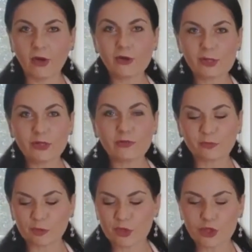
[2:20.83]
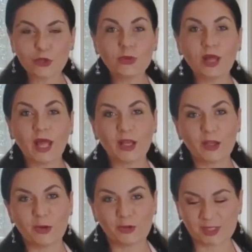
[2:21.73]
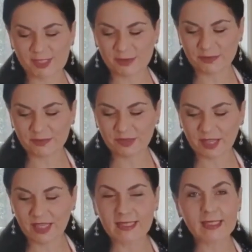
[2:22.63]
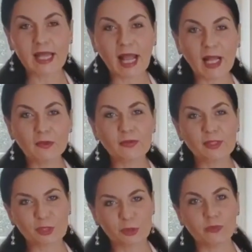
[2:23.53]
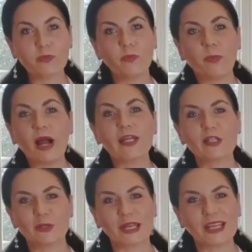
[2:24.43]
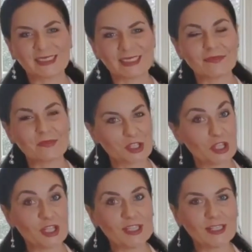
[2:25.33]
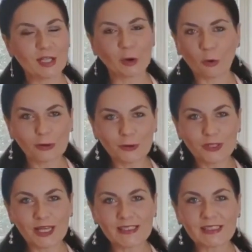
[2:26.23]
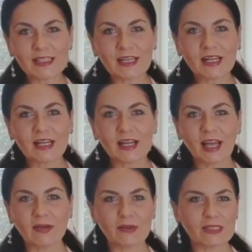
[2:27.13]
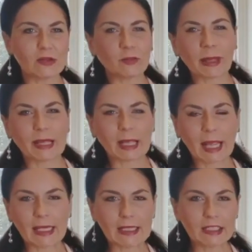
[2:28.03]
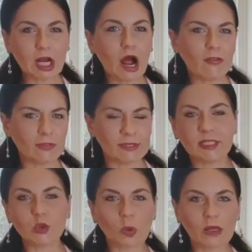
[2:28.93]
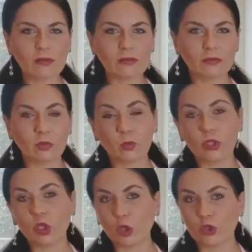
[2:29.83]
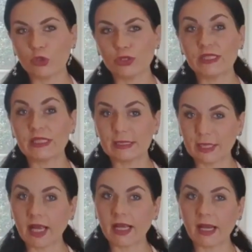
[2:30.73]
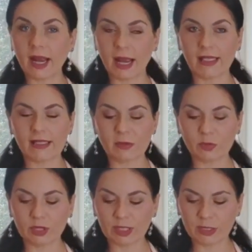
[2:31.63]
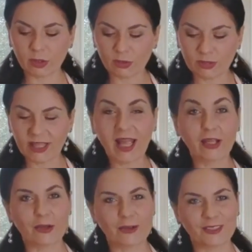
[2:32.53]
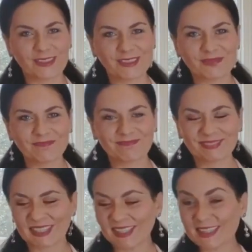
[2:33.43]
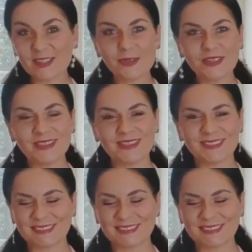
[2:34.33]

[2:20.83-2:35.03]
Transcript: Also 2 egg yolks. It helps to bind together cheese and hold together, and without make any tougher. That's why we're not using entire eggs. We need only egg yolks. Let's do it.